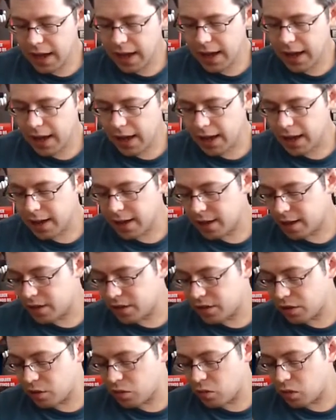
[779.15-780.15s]

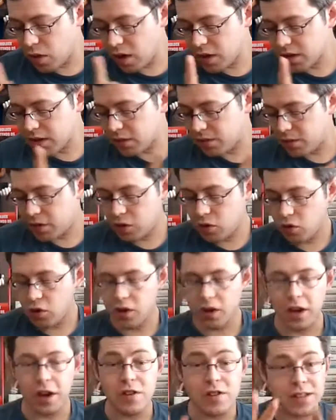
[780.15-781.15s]
There was a few
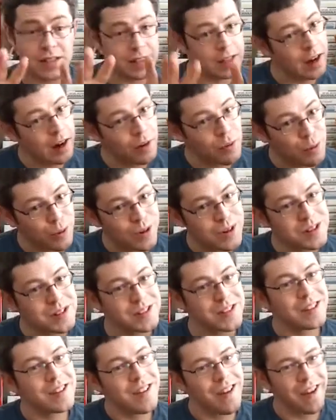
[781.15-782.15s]
other kind of Star
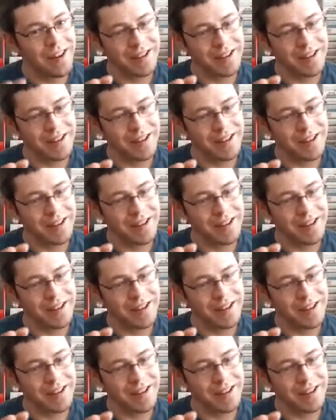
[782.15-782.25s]
Warsy